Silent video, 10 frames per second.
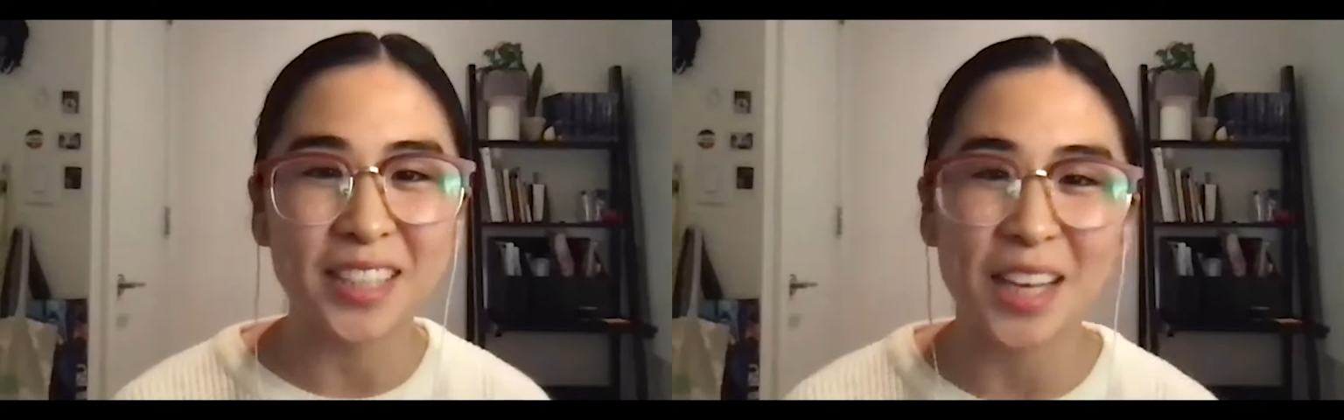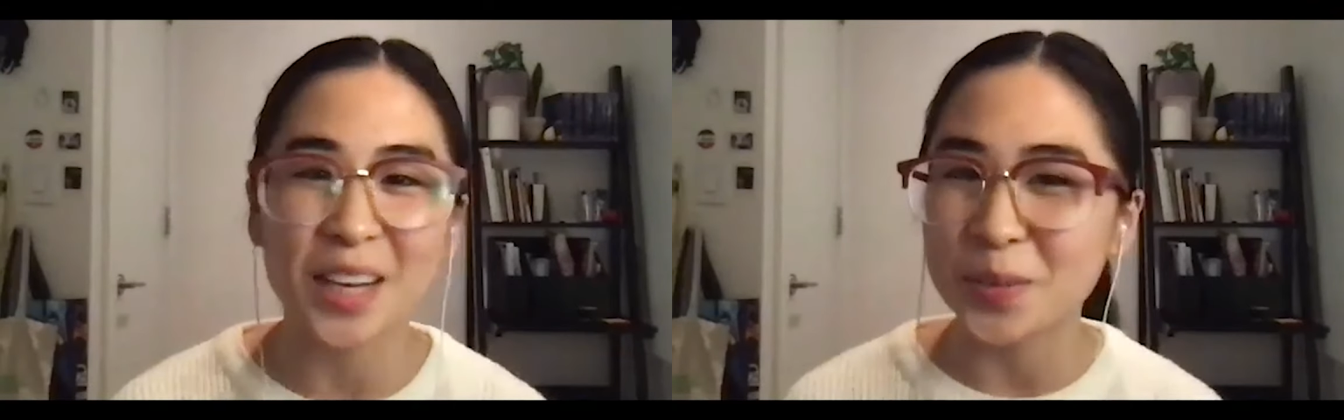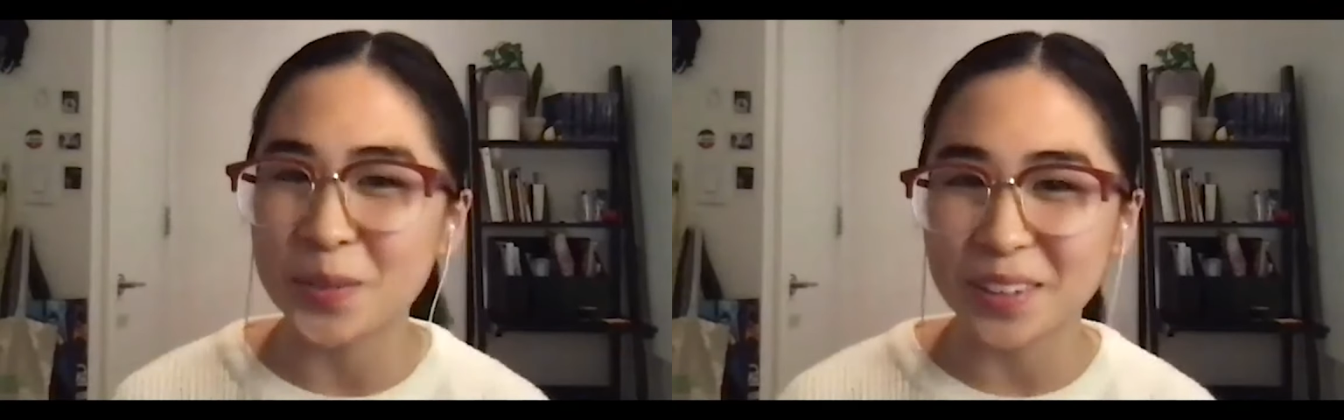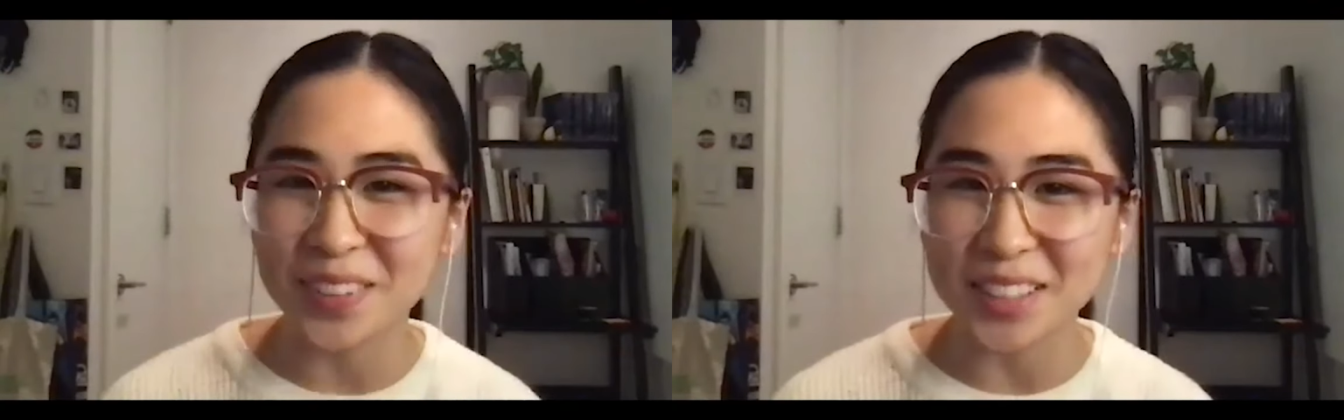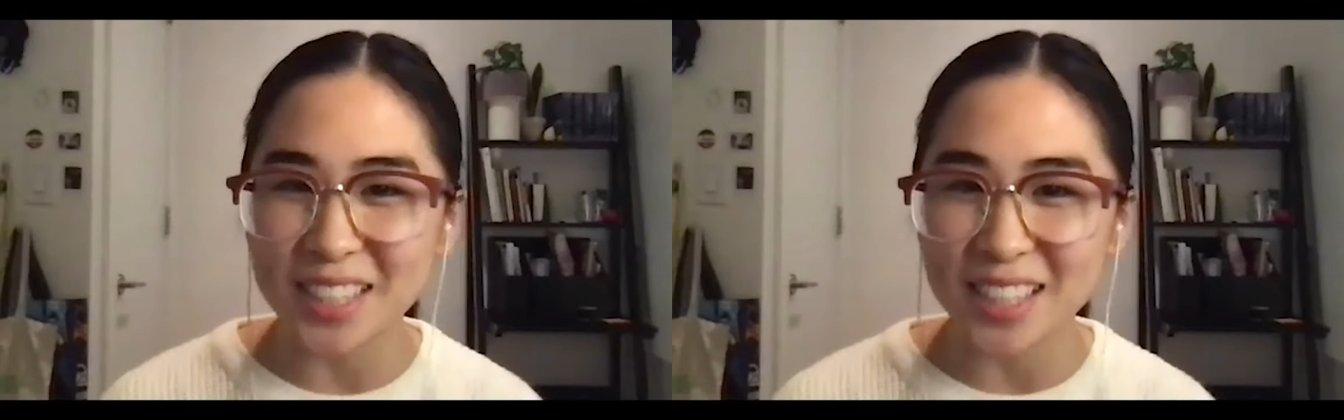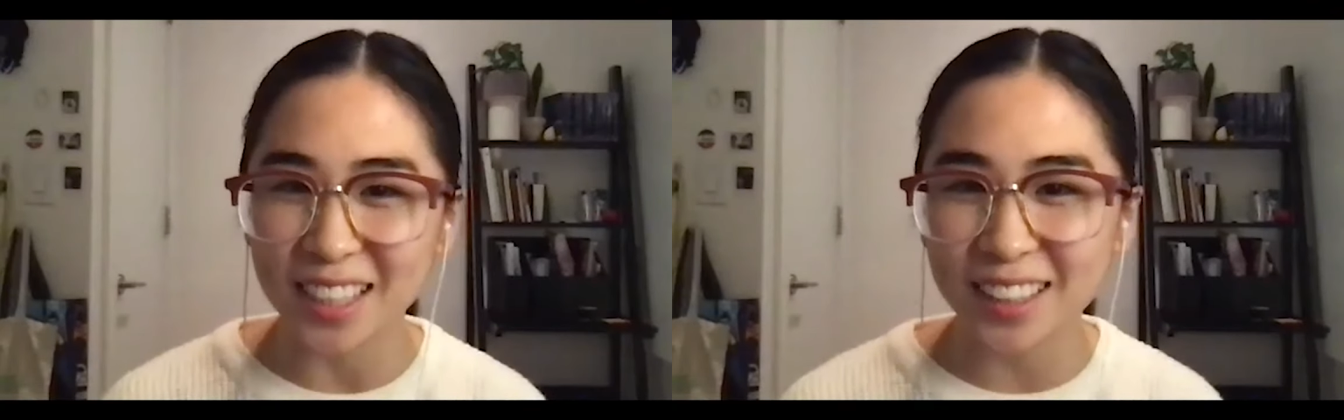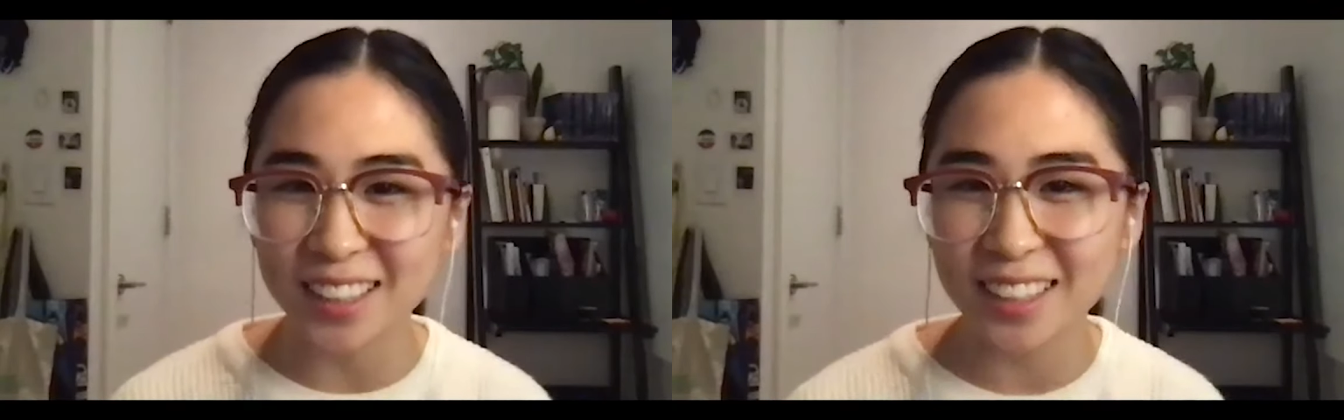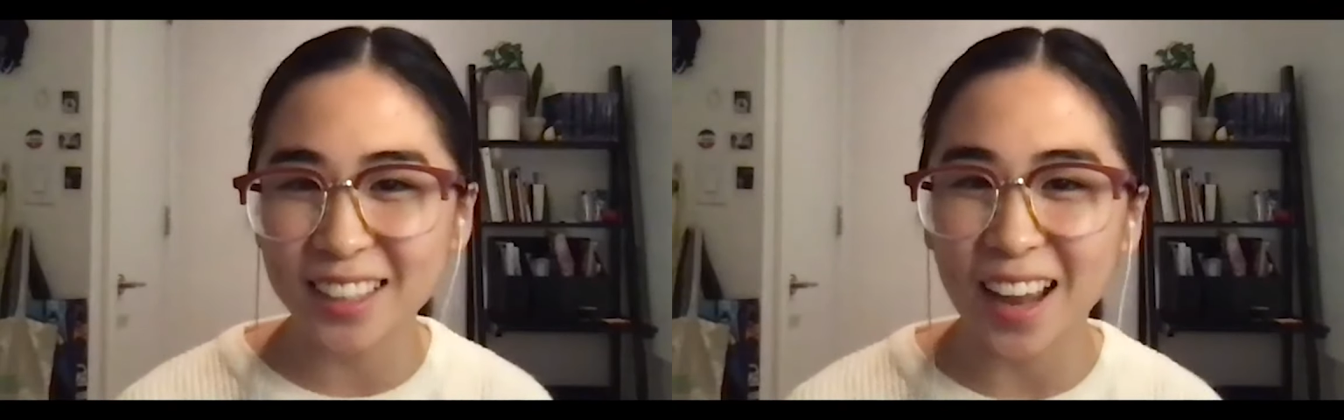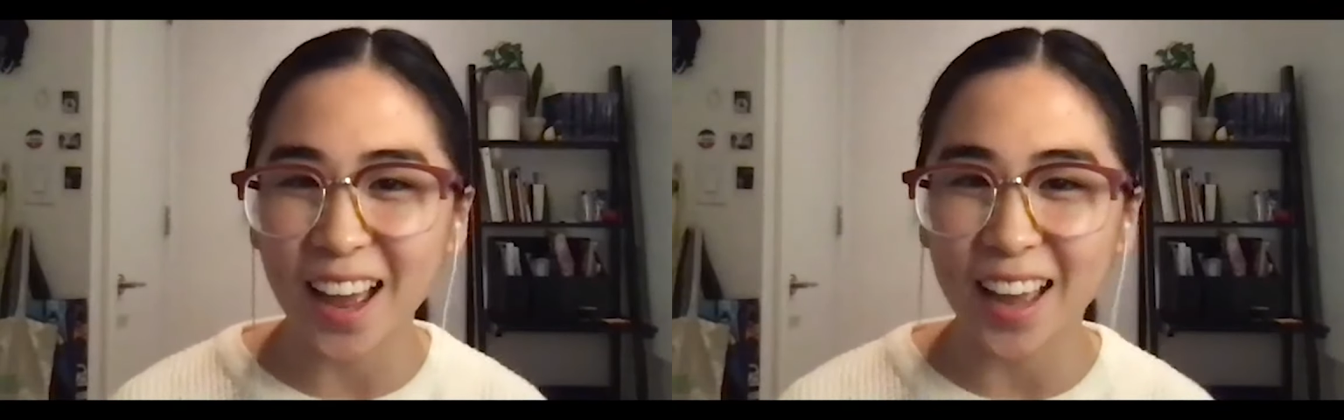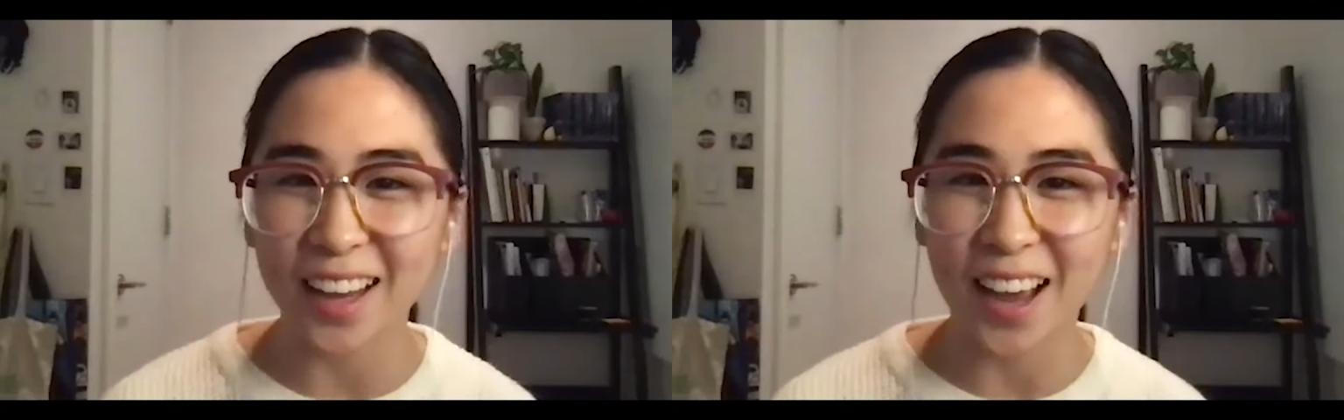does anyone want to volunteer?
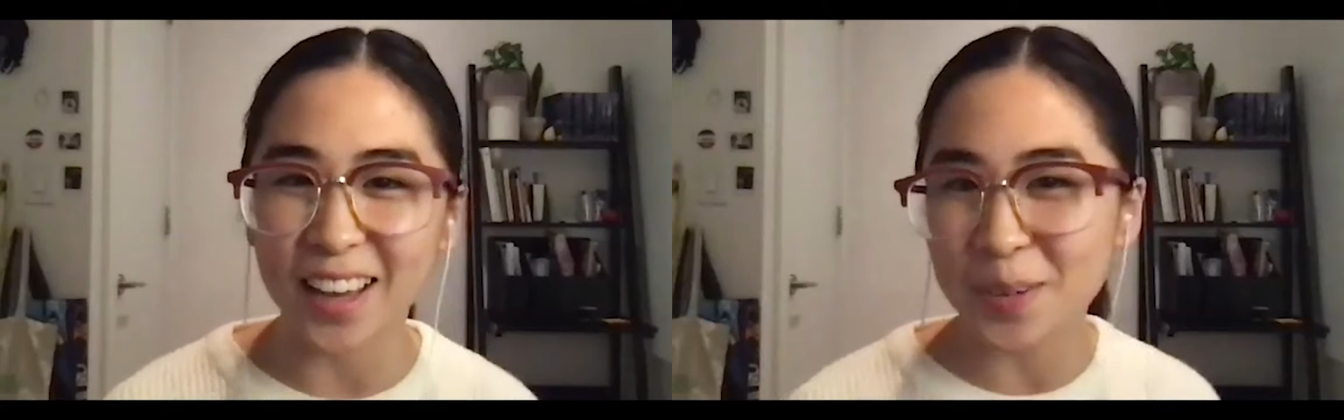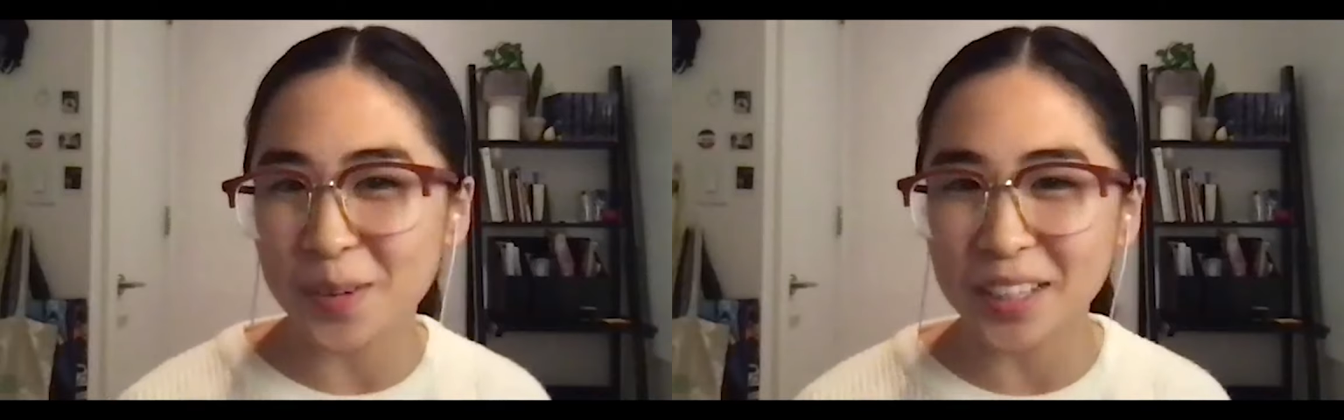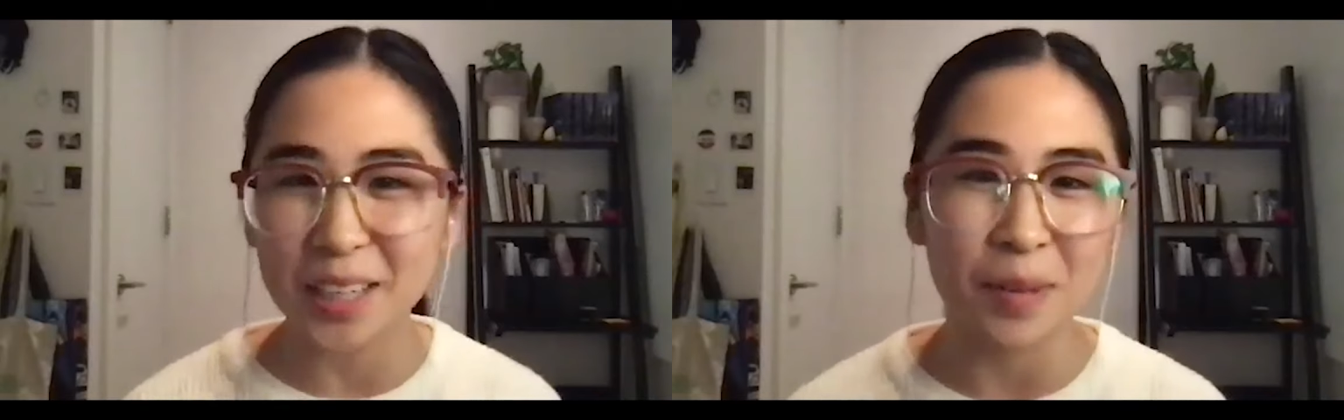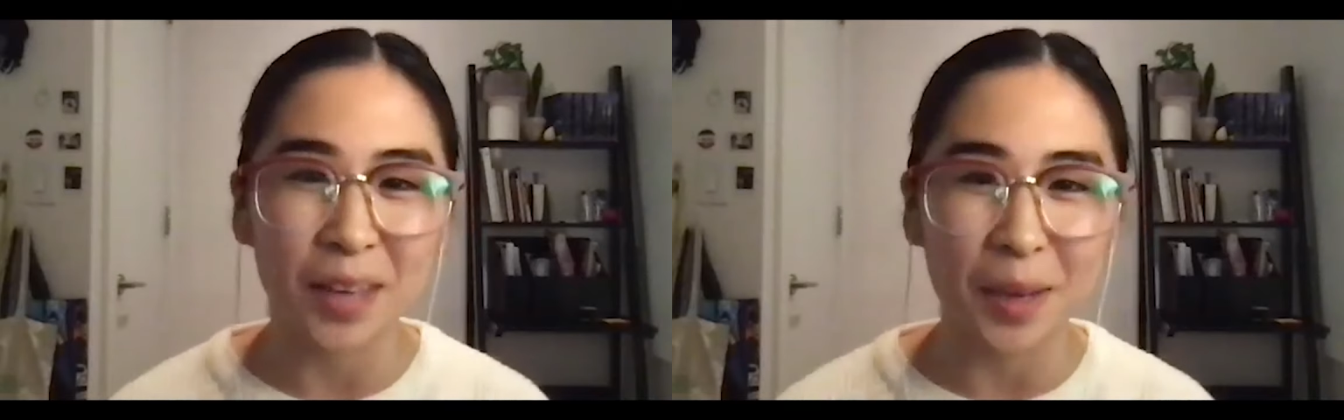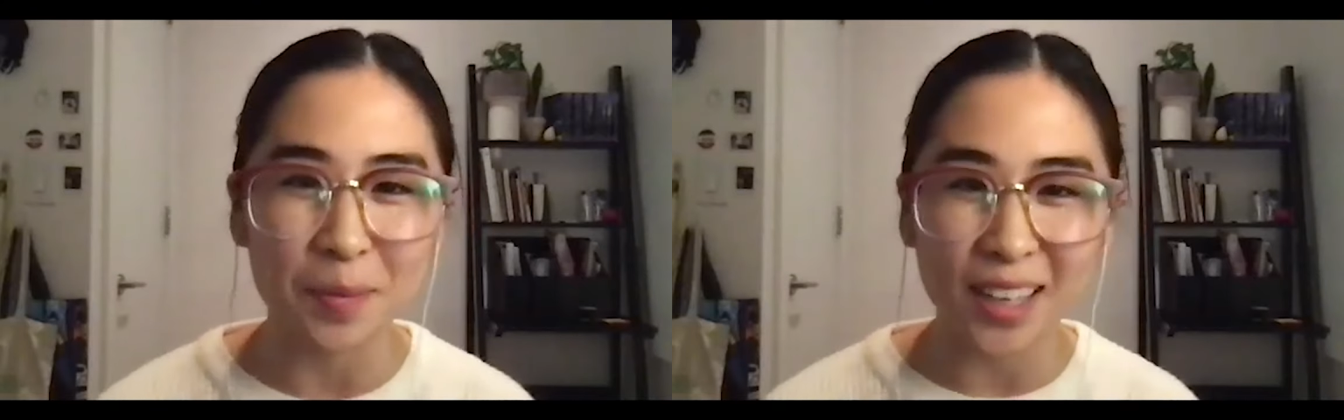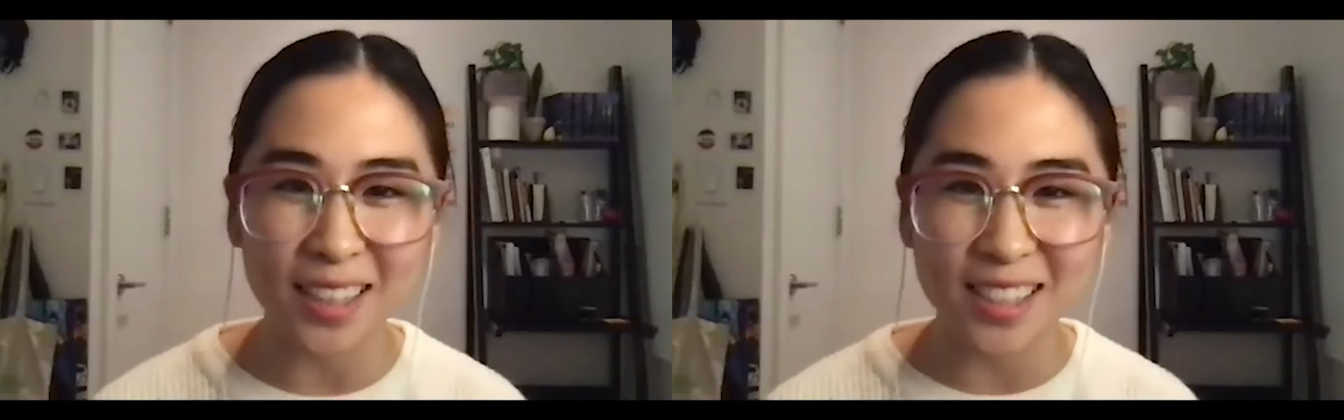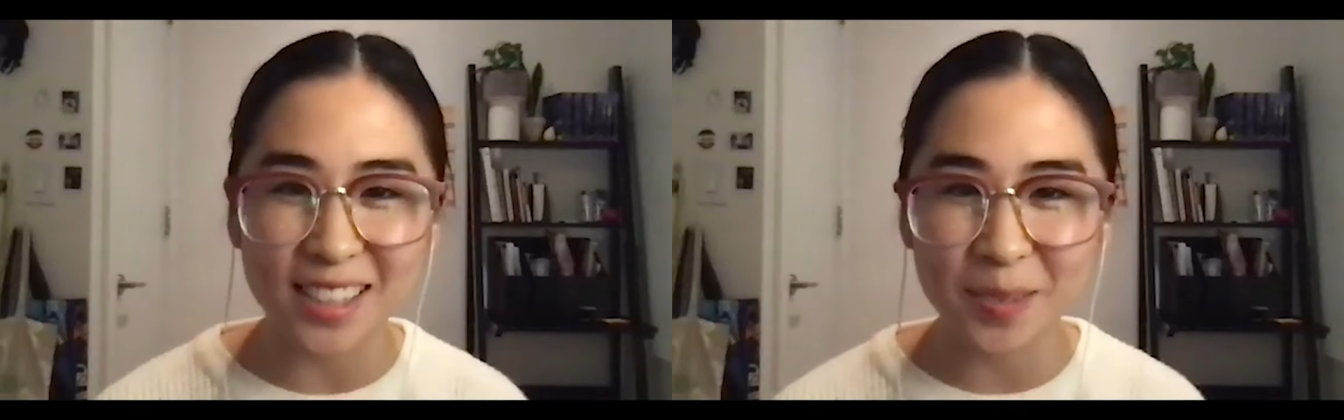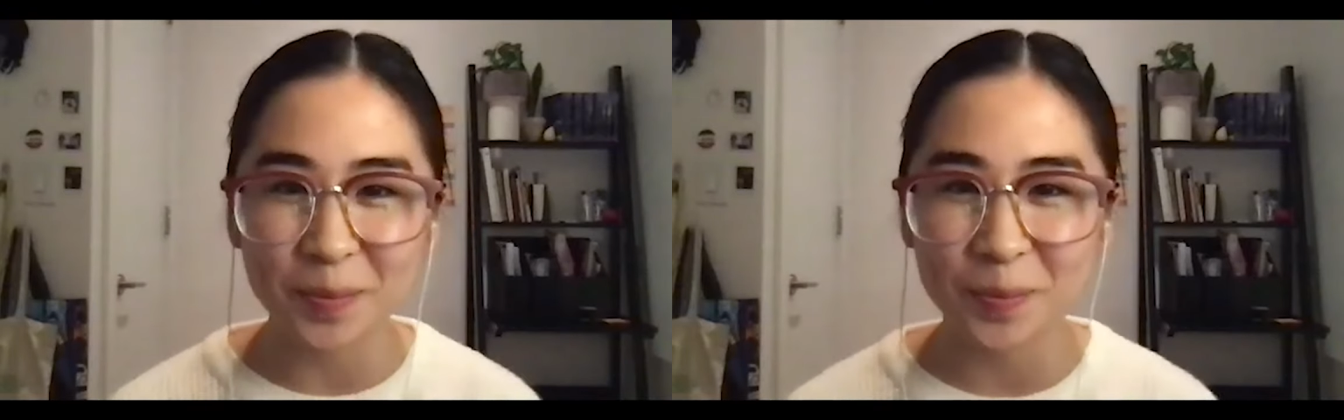I kind of want to keep my A plus.